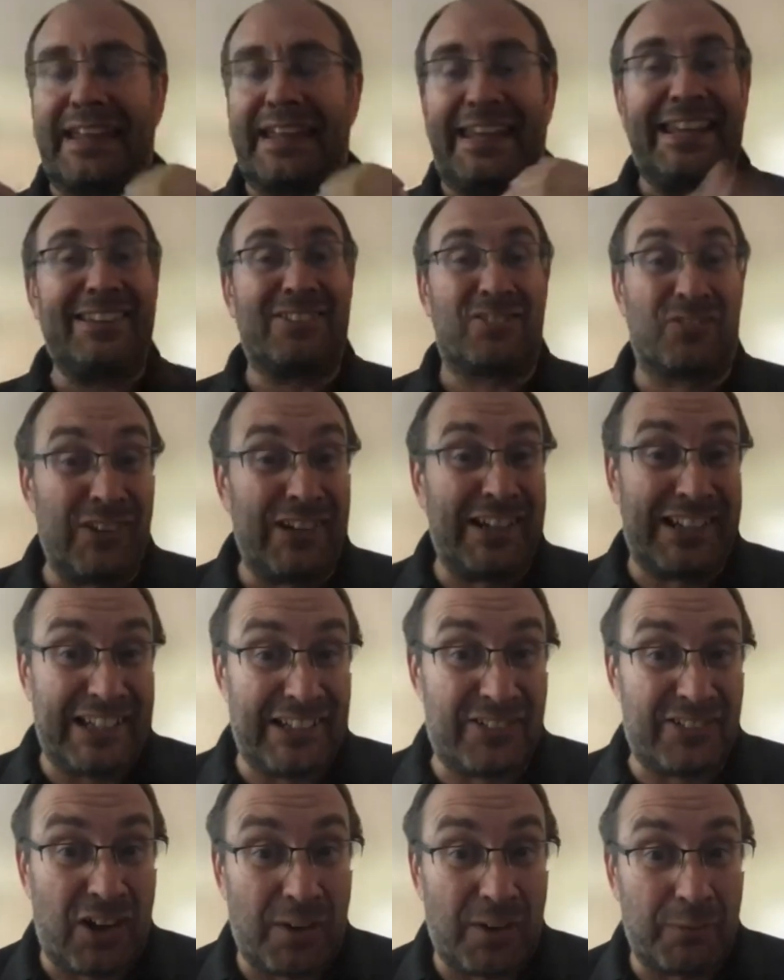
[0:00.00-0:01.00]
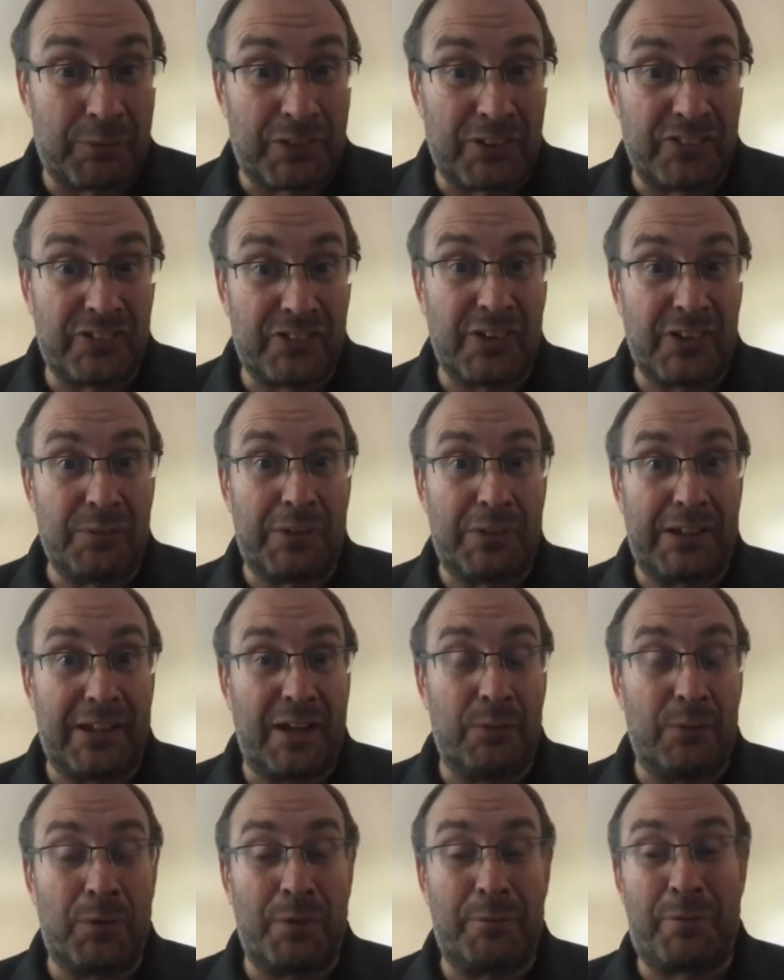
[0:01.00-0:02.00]
It's really time consuming,
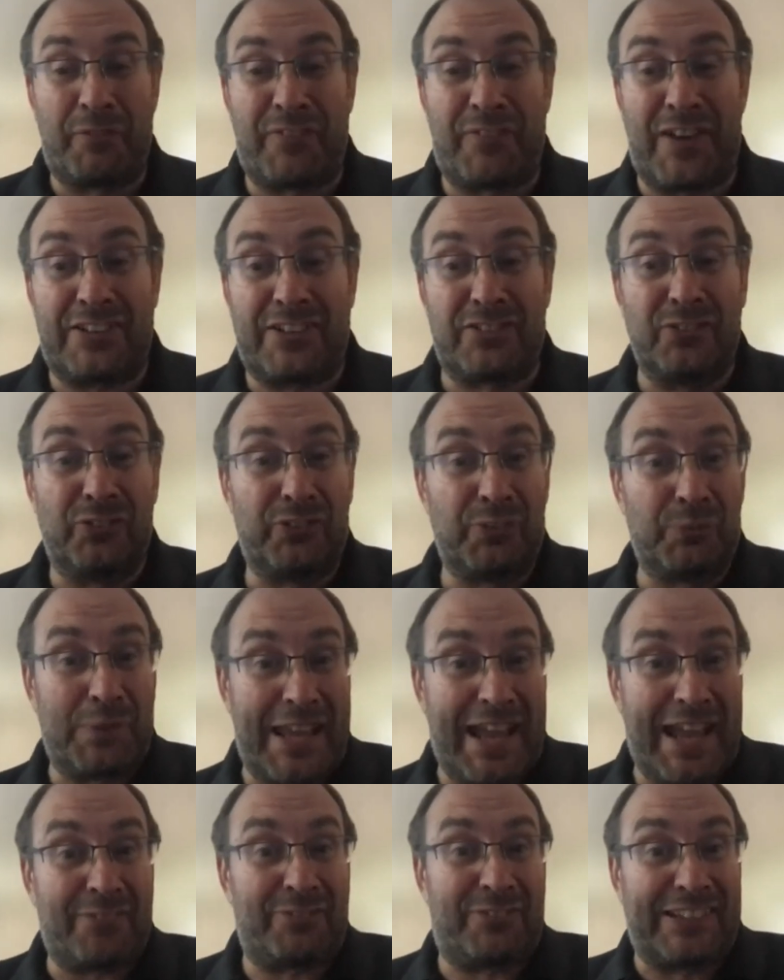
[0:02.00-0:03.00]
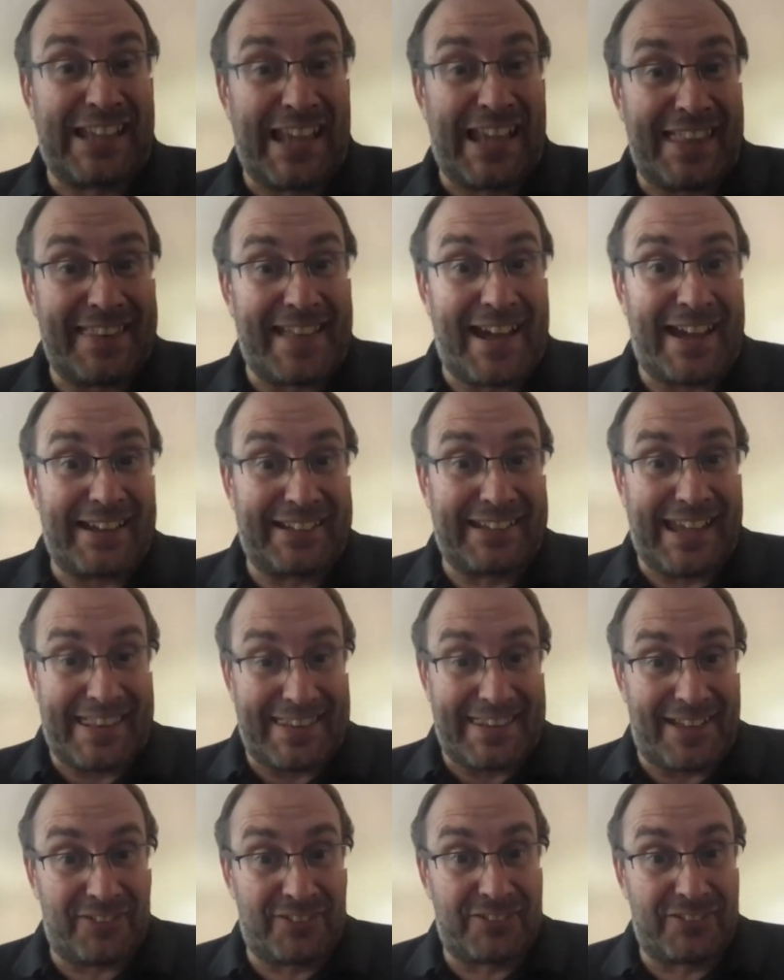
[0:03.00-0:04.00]
and we're professionals, and we have to get
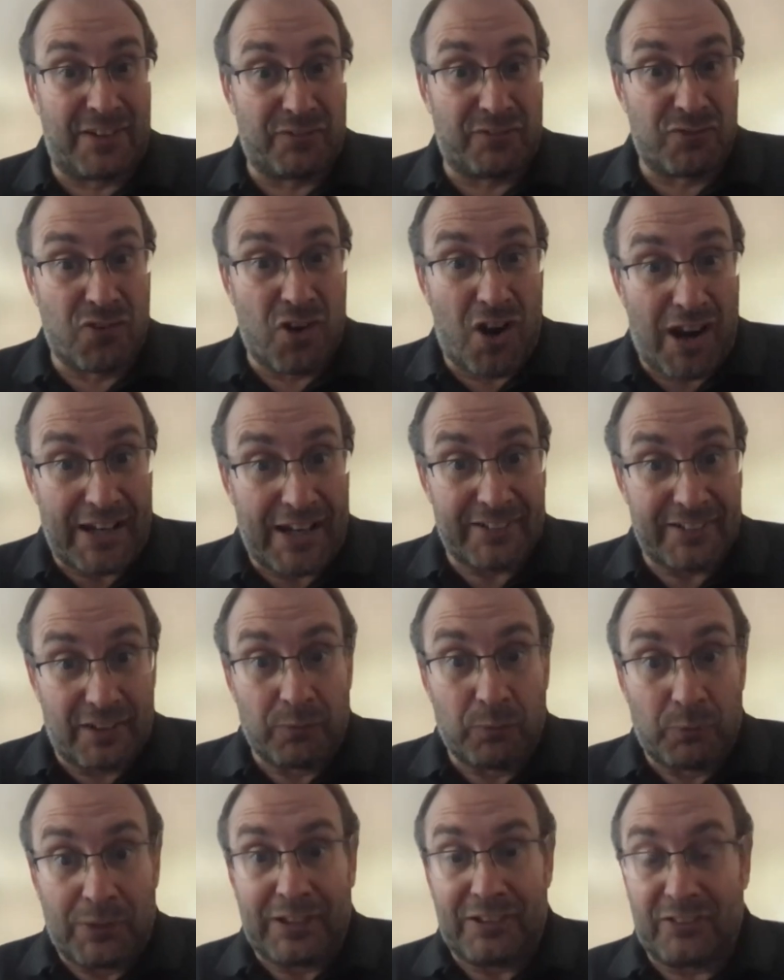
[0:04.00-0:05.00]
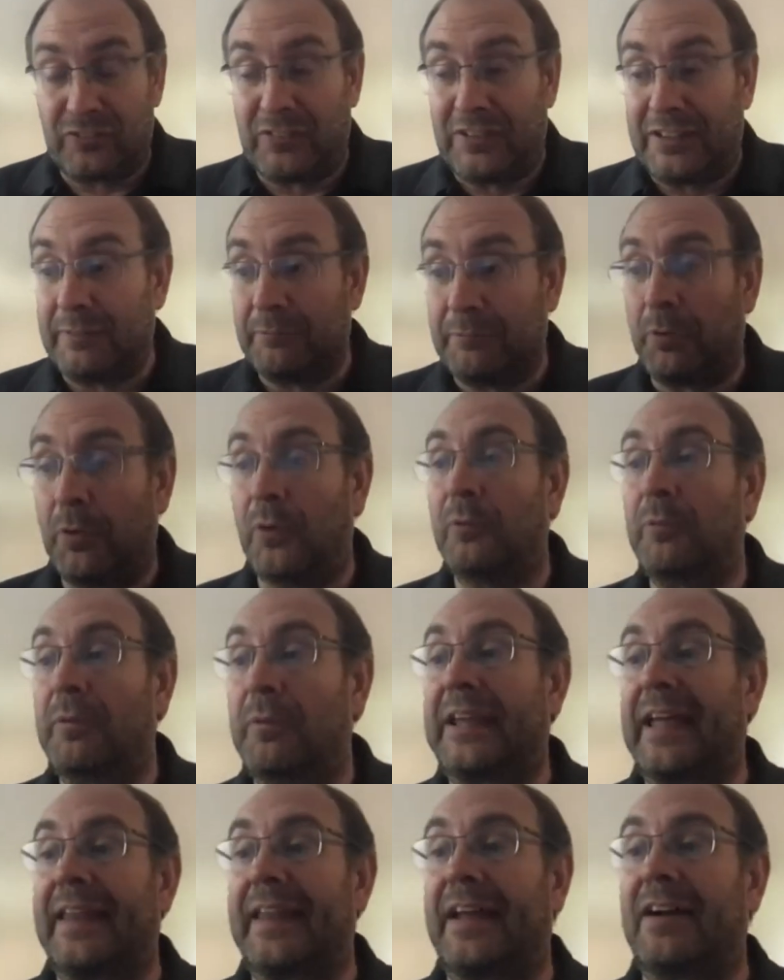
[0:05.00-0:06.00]
that stuff right, don't we? It's really important we
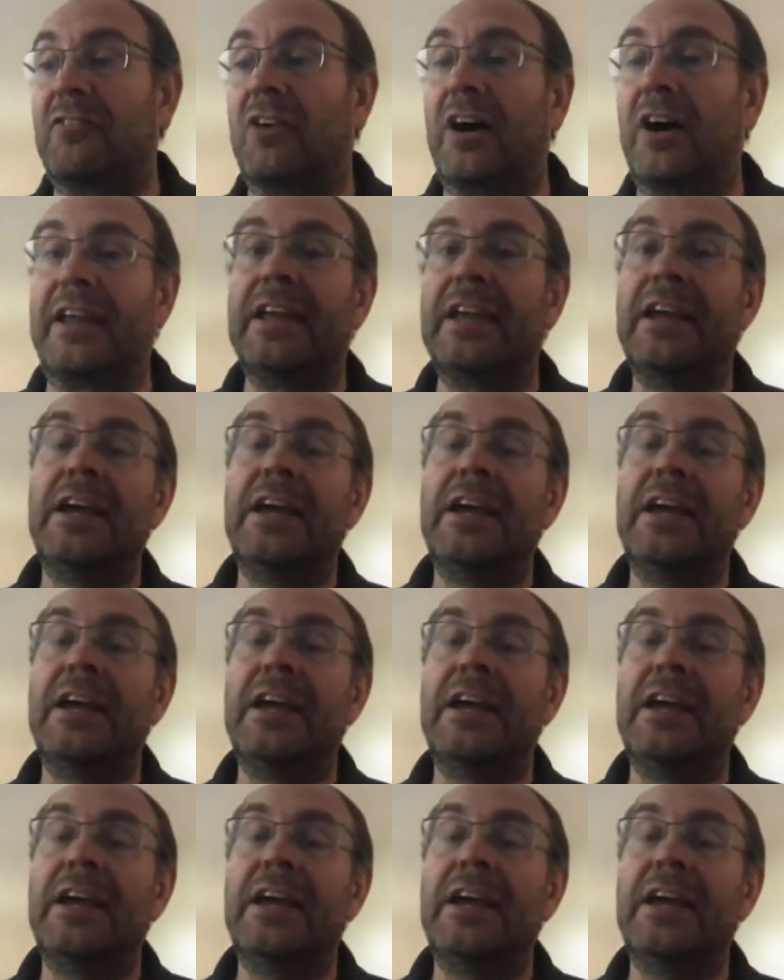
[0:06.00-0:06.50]
get that right.